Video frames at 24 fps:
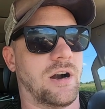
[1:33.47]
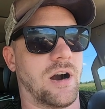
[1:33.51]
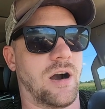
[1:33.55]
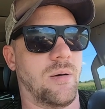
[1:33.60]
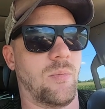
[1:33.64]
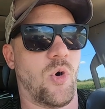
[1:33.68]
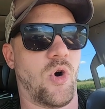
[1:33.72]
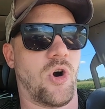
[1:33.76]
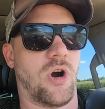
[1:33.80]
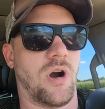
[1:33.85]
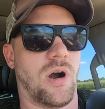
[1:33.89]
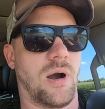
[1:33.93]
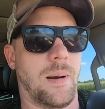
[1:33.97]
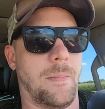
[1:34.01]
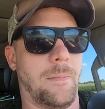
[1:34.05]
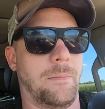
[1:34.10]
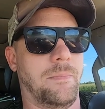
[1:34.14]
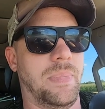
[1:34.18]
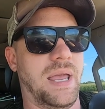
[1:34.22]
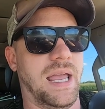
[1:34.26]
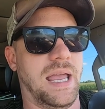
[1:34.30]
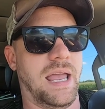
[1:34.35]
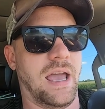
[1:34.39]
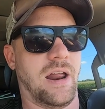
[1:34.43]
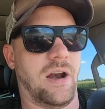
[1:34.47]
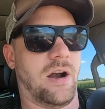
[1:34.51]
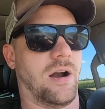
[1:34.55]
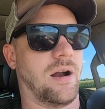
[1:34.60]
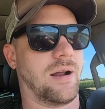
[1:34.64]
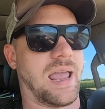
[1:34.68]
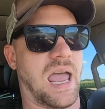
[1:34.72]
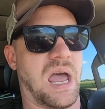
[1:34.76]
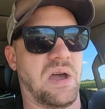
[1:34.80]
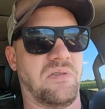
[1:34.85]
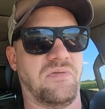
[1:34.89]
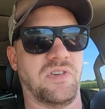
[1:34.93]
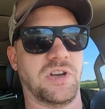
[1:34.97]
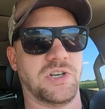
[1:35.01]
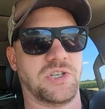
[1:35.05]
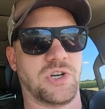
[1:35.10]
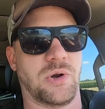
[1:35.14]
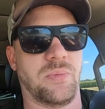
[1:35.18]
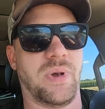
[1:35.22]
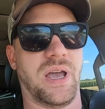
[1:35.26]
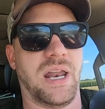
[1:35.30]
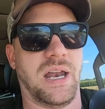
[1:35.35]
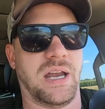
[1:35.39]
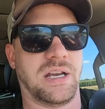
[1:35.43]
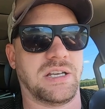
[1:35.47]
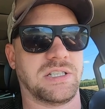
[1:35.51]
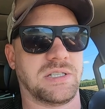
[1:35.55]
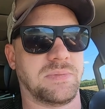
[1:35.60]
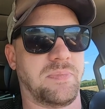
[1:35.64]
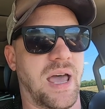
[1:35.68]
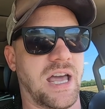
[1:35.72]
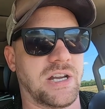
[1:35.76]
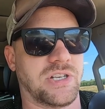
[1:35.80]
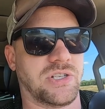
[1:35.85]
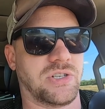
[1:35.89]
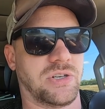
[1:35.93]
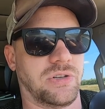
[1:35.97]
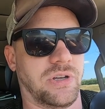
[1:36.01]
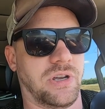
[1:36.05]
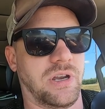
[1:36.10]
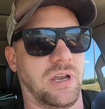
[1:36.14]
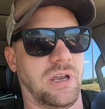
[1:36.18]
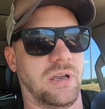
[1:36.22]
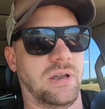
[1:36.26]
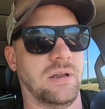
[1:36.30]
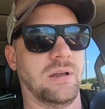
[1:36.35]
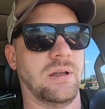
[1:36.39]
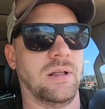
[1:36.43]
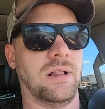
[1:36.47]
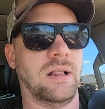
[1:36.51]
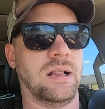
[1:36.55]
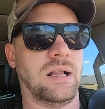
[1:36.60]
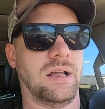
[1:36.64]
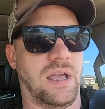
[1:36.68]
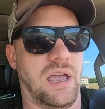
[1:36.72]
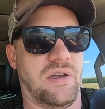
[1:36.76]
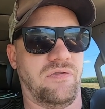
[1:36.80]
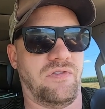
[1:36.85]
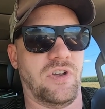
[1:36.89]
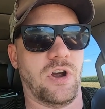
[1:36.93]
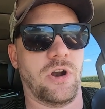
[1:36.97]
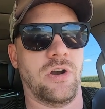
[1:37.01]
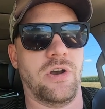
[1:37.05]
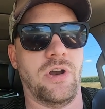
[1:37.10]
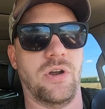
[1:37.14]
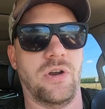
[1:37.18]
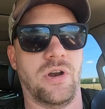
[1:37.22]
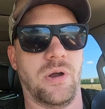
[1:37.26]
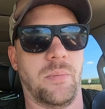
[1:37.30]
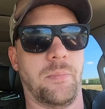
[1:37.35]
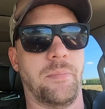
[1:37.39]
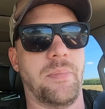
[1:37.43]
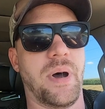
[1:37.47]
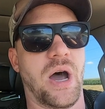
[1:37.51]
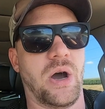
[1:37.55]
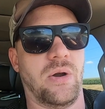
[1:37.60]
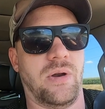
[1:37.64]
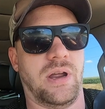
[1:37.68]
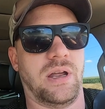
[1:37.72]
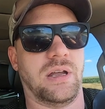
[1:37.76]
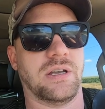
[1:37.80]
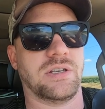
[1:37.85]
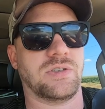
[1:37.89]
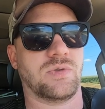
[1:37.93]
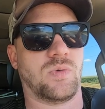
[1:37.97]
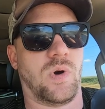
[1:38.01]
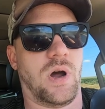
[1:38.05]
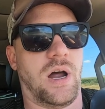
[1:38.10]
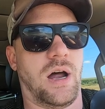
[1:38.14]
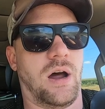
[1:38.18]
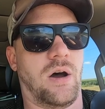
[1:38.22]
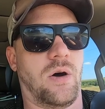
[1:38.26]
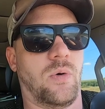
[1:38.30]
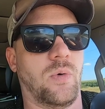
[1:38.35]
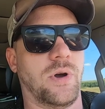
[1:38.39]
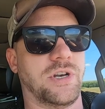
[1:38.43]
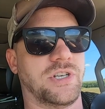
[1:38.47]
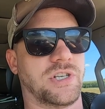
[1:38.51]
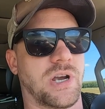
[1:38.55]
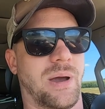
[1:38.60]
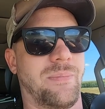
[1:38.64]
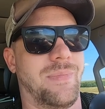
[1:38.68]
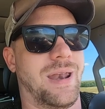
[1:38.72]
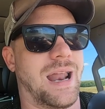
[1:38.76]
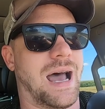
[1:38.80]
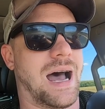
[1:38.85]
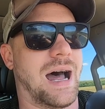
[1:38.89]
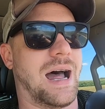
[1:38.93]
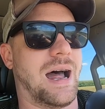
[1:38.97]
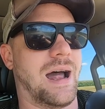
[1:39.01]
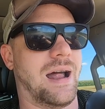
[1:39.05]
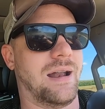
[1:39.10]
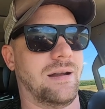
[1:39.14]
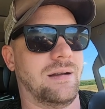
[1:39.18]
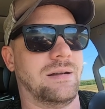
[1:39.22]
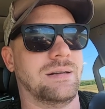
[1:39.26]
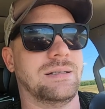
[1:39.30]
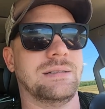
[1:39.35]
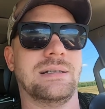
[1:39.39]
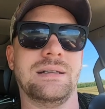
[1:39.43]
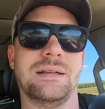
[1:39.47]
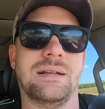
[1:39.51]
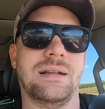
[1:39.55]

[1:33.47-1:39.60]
are more beginner catfishermen, especially if you're new to boating as well, which I'm not